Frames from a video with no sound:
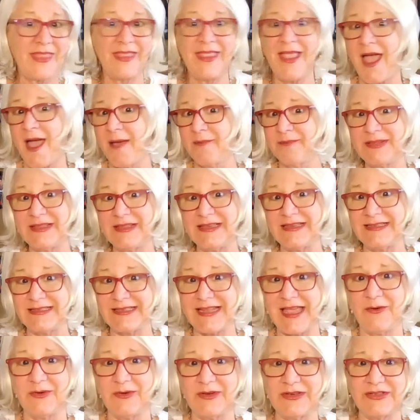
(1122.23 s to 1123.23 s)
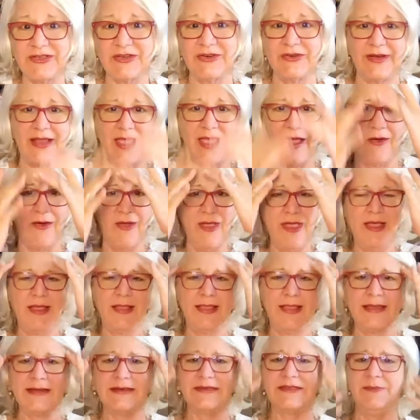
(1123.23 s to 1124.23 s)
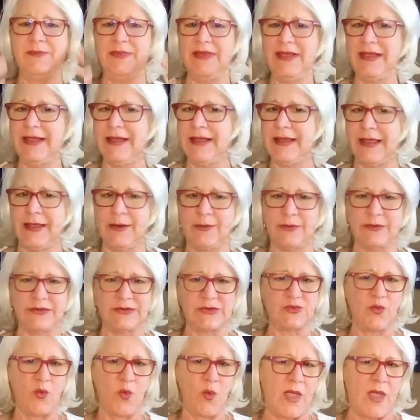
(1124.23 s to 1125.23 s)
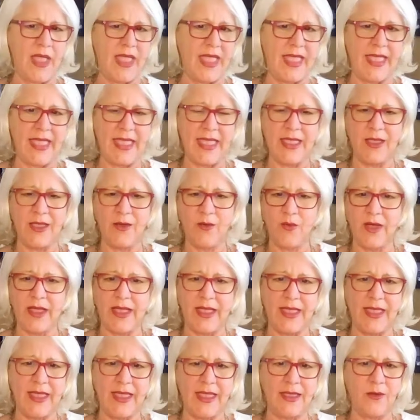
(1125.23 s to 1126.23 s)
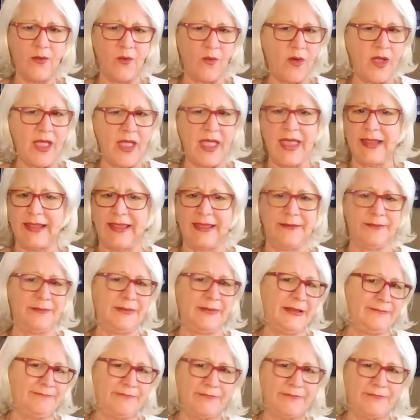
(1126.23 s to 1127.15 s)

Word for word: yeah, I'm pleased how it turned out. Like, to me, it was way, way, way, like,